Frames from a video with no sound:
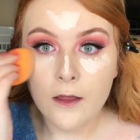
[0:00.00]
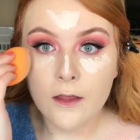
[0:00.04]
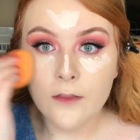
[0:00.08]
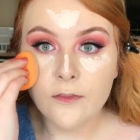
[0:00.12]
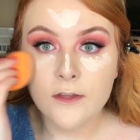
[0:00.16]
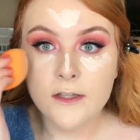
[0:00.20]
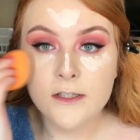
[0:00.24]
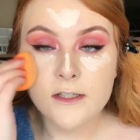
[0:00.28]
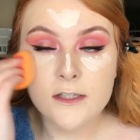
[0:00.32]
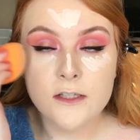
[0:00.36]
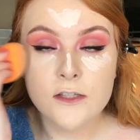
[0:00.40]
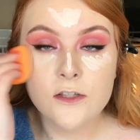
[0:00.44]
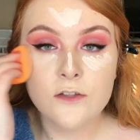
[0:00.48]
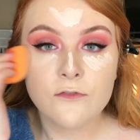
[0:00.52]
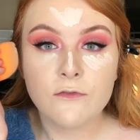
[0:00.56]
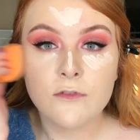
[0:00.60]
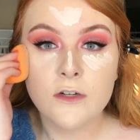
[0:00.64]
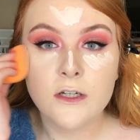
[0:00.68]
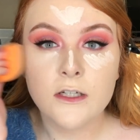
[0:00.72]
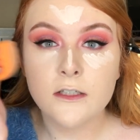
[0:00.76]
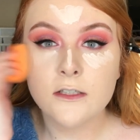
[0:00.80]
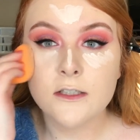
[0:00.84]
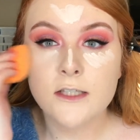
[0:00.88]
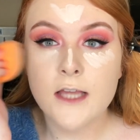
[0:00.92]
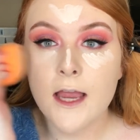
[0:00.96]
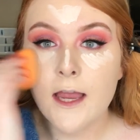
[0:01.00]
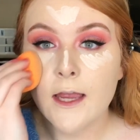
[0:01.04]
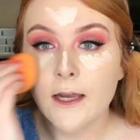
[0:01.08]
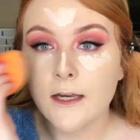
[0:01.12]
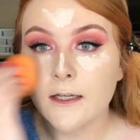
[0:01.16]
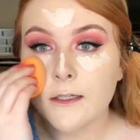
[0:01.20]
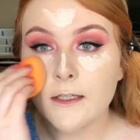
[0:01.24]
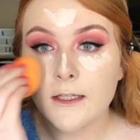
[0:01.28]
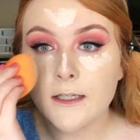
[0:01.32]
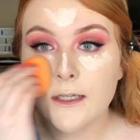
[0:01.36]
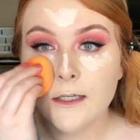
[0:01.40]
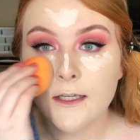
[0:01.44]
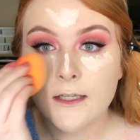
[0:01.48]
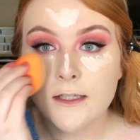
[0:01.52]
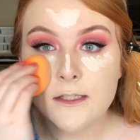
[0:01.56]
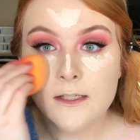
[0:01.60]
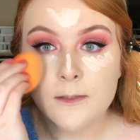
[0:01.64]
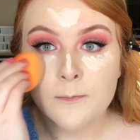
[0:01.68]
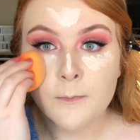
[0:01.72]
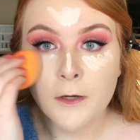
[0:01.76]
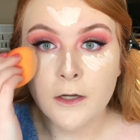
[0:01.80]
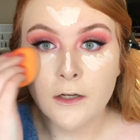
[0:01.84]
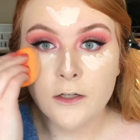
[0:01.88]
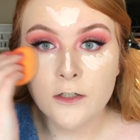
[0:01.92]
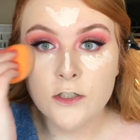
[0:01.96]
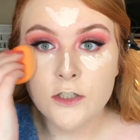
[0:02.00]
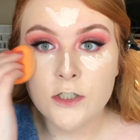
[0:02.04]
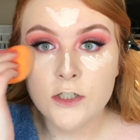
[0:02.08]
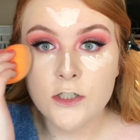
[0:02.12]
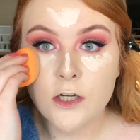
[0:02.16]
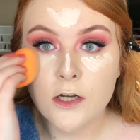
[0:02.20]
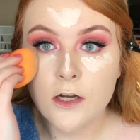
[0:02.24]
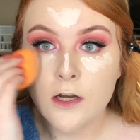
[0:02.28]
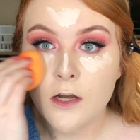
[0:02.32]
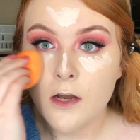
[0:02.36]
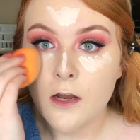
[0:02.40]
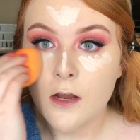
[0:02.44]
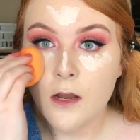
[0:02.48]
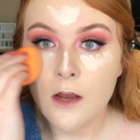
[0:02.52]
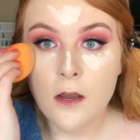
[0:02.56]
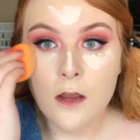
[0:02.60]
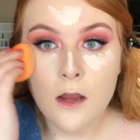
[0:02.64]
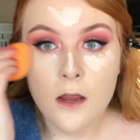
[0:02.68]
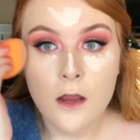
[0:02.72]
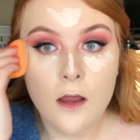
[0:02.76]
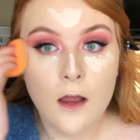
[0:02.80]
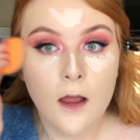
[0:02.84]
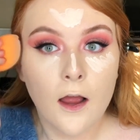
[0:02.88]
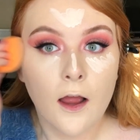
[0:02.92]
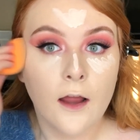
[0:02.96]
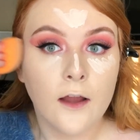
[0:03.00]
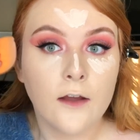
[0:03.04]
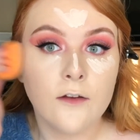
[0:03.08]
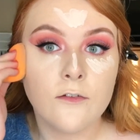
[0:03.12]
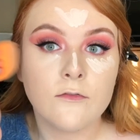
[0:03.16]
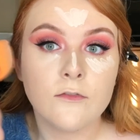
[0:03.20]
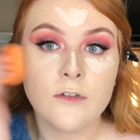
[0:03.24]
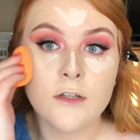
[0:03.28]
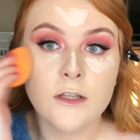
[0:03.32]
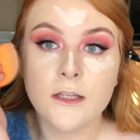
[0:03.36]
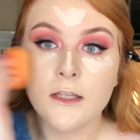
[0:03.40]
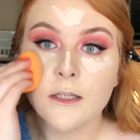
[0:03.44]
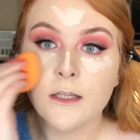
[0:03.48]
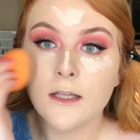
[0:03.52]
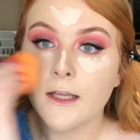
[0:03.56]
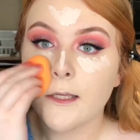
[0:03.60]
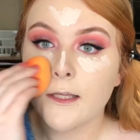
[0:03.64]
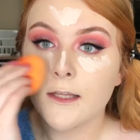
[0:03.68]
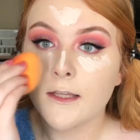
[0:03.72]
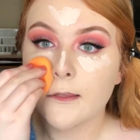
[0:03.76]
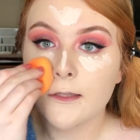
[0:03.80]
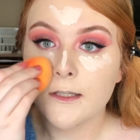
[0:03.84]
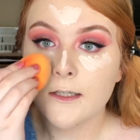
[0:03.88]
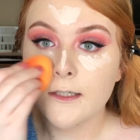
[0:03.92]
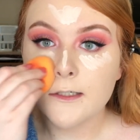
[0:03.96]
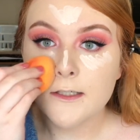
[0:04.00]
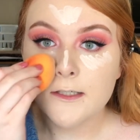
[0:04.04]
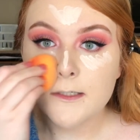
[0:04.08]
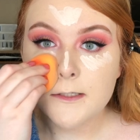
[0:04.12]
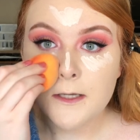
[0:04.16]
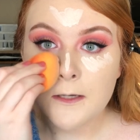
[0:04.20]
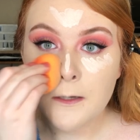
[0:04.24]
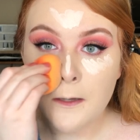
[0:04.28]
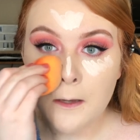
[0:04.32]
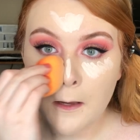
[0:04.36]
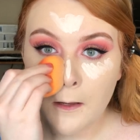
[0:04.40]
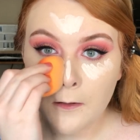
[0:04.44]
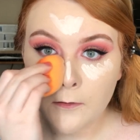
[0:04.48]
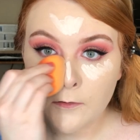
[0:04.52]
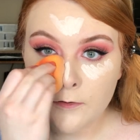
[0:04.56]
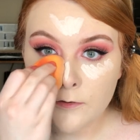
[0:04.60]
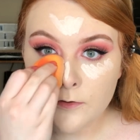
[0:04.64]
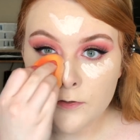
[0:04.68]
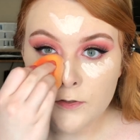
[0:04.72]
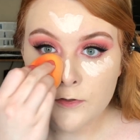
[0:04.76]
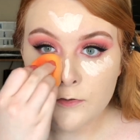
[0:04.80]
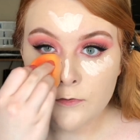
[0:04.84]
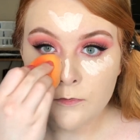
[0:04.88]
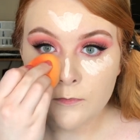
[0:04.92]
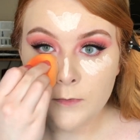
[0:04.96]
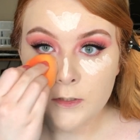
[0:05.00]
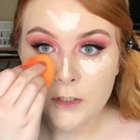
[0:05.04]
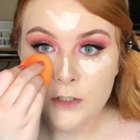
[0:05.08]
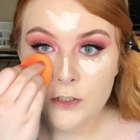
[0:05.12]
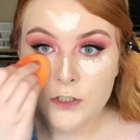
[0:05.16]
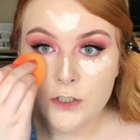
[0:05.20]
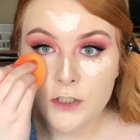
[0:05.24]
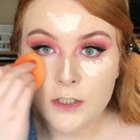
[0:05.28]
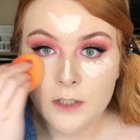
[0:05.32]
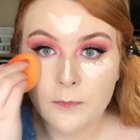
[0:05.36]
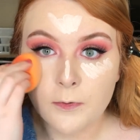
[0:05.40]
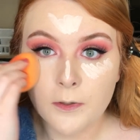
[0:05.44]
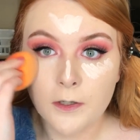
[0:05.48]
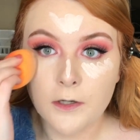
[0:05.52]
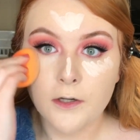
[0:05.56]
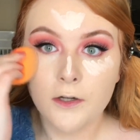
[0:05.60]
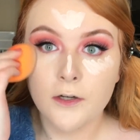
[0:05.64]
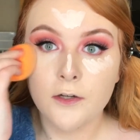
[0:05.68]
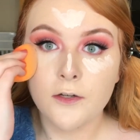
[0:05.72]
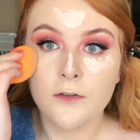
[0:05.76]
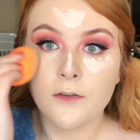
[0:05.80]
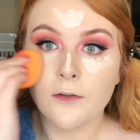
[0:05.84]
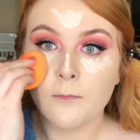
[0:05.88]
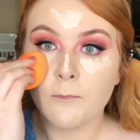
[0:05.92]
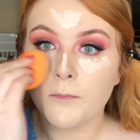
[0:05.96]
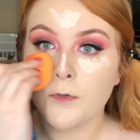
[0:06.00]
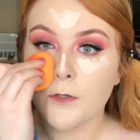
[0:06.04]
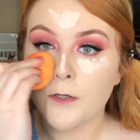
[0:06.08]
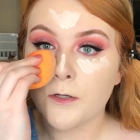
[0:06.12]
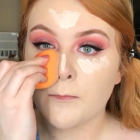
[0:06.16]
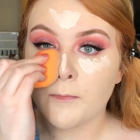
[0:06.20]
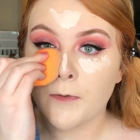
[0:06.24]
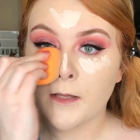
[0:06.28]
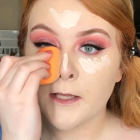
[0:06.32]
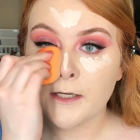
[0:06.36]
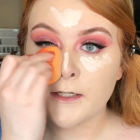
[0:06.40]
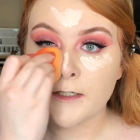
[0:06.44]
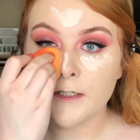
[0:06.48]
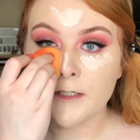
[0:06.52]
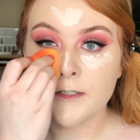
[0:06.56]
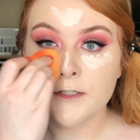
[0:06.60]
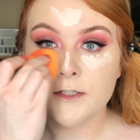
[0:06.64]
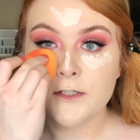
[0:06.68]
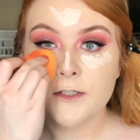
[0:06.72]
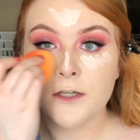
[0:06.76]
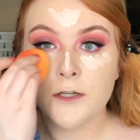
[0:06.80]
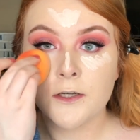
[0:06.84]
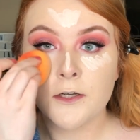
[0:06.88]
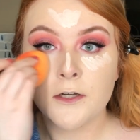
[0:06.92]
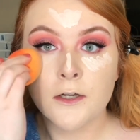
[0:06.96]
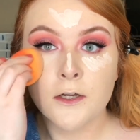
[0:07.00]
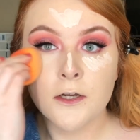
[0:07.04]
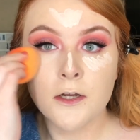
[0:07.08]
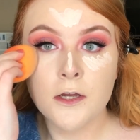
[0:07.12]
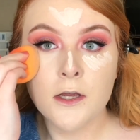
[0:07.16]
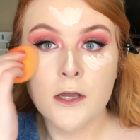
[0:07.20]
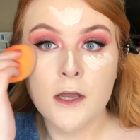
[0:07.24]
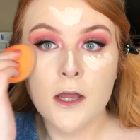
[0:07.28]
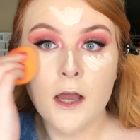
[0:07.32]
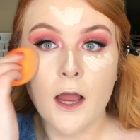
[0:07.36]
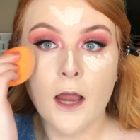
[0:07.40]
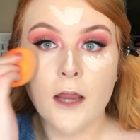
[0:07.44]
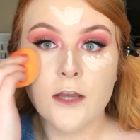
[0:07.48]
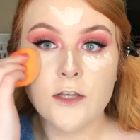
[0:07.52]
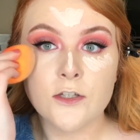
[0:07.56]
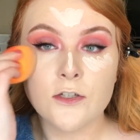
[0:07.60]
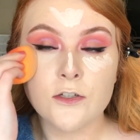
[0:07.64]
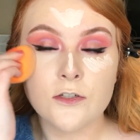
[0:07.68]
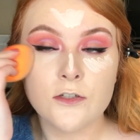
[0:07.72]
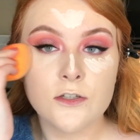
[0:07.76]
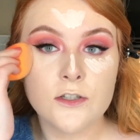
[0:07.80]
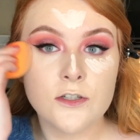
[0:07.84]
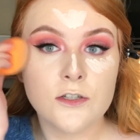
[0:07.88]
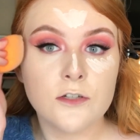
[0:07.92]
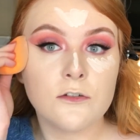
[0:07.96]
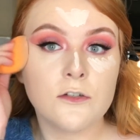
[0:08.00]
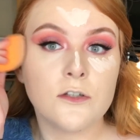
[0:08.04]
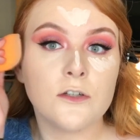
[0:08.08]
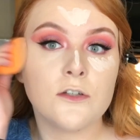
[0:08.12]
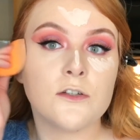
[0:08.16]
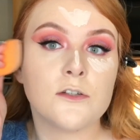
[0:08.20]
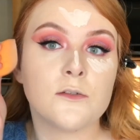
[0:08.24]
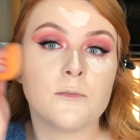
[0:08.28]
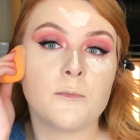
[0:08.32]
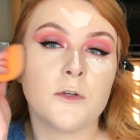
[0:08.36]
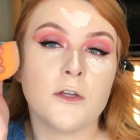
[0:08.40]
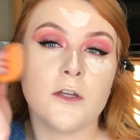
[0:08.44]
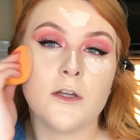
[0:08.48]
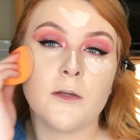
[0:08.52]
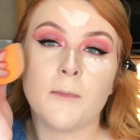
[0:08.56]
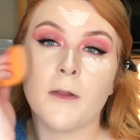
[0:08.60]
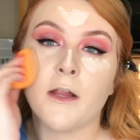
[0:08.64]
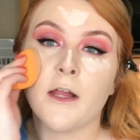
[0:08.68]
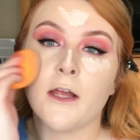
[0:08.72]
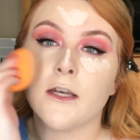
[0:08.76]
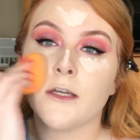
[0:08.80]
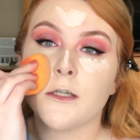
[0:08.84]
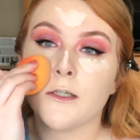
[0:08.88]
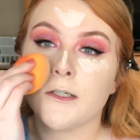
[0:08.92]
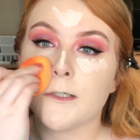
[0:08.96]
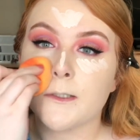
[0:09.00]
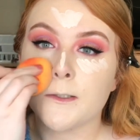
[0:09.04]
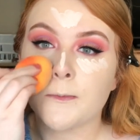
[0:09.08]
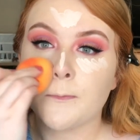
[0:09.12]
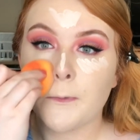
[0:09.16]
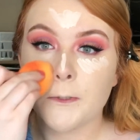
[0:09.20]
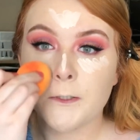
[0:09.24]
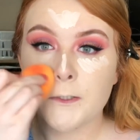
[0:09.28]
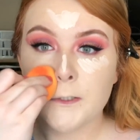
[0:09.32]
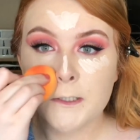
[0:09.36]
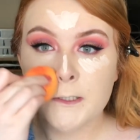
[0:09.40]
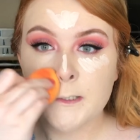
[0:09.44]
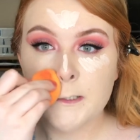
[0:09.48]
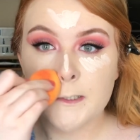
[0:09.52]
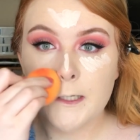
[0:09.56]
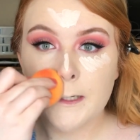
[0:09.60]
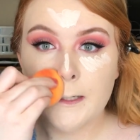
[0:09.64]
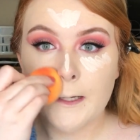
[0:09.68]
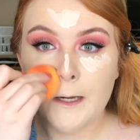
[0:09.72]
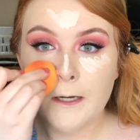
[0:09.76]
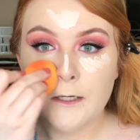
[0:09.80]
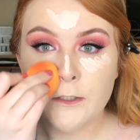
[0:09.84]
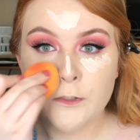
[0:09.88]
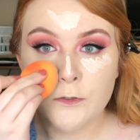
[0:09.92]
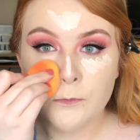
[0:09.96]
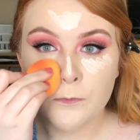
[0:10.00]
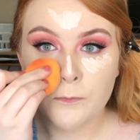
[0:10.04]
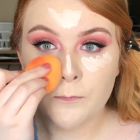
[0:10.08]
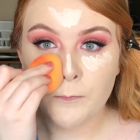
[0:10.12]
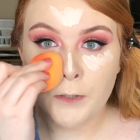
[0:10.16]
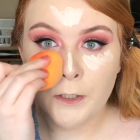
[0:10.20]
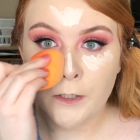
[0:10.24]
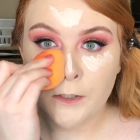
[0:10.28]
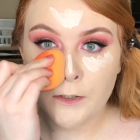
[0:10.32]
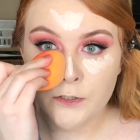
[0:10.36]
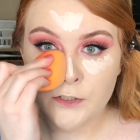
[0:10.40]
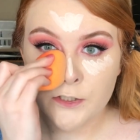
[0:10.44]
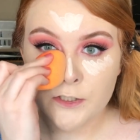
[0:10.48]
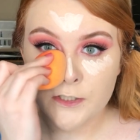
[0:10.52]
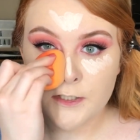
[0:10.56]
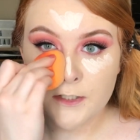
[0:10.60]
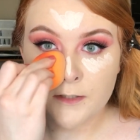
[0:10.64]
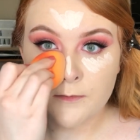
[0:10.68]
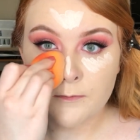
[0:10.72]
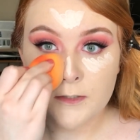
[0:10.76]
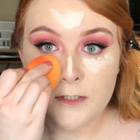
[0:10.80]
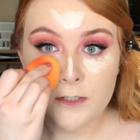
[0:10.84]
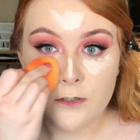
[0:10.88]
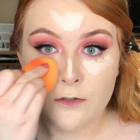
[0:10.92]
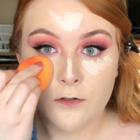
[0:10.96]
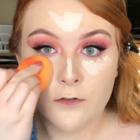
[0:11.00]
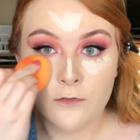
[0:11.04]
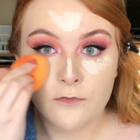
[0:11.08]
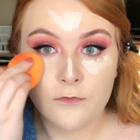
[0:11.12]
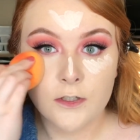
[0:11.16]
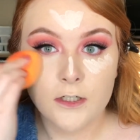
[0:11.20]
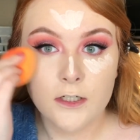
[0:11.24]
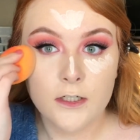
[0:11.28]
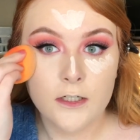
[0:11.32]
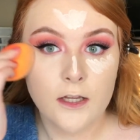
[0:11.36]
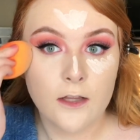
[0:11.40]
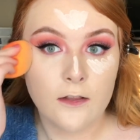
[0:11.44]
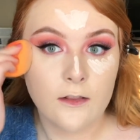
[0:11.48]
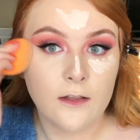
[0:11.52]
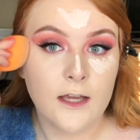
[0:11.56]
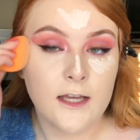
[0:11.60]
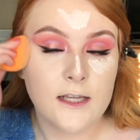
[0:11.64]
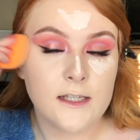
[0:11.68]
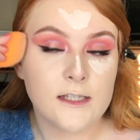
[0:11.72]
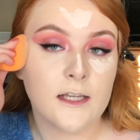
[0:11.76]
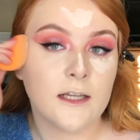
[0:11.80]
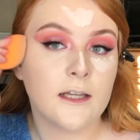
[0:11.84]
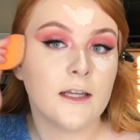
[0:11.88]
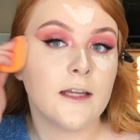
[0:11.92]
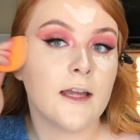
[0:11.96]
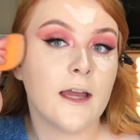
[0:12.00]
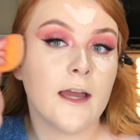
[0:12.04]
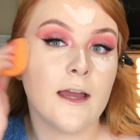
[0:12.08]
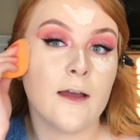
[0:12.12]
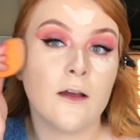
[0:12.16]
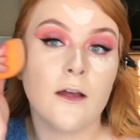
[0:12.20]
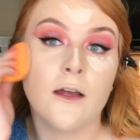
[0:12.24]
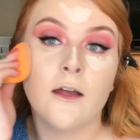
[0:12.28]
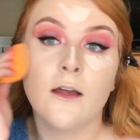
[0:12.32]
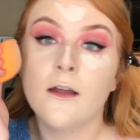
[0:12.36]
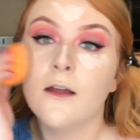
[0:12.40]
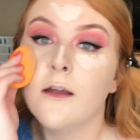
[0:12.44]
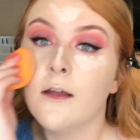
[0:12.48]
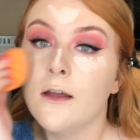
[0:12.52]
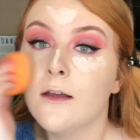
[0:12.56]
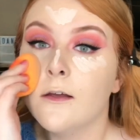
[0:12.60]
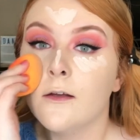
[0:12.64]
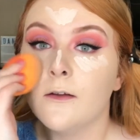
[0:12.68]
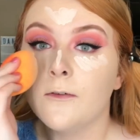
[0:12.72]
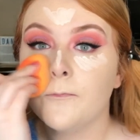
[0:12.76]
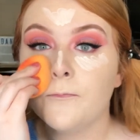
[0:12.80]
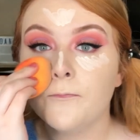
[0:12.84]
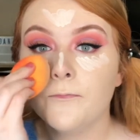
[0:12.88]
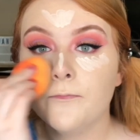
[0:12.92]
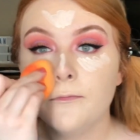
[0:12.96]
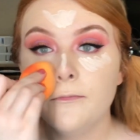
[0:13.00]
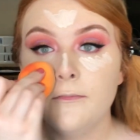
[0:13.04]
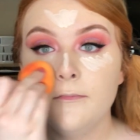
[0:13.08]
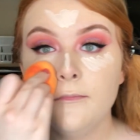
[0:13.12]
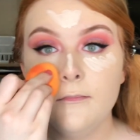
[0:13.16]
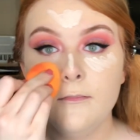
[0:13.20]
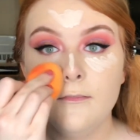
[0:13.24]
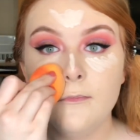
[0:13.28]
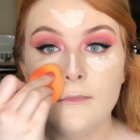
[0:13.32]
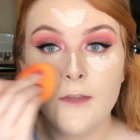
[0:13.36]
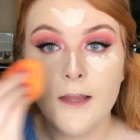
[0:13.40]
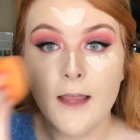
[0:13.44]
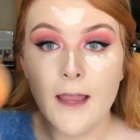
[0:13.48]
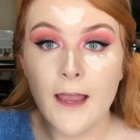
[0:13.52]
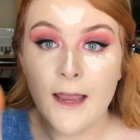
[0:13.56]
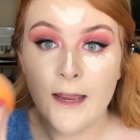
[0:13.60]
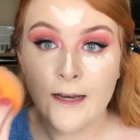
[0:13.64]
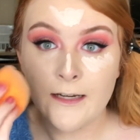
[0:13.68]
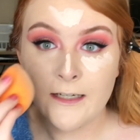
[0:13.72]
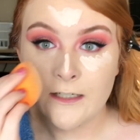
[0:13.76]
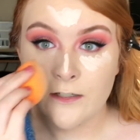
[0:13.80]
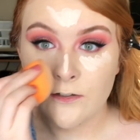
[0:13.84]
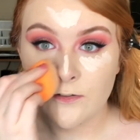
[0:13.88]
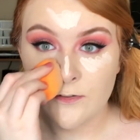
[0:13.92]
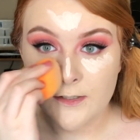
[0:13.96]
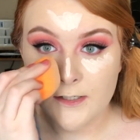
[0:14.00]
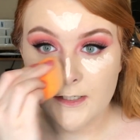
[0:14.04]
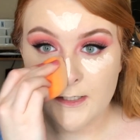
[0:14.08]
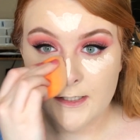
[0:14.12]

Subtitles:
And this is a Real Technique sponge. I really like these, and they're so much cheaper than beauty blenders. I do still use beauty blenders, but just I don't purchase them as often unless I can get any on